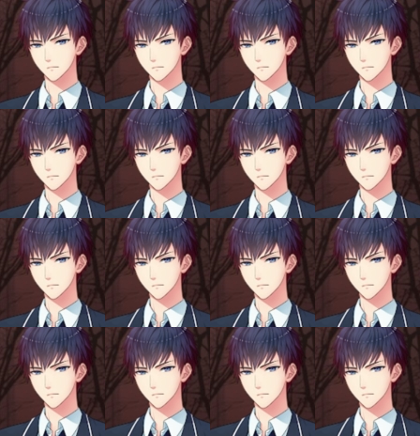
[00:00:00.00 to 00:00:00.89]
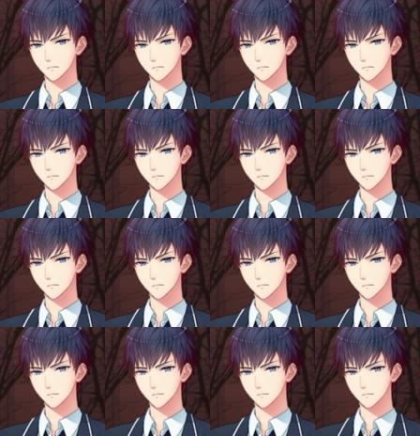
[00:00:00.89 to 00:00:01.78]

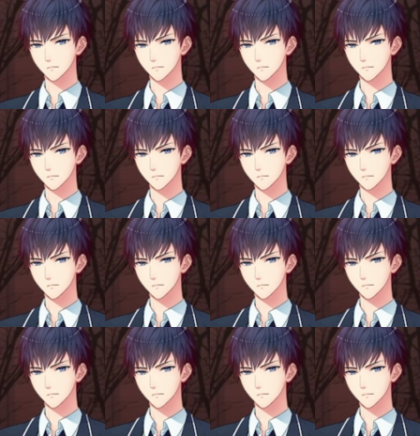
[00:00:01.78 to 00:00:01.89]
(no one is talking)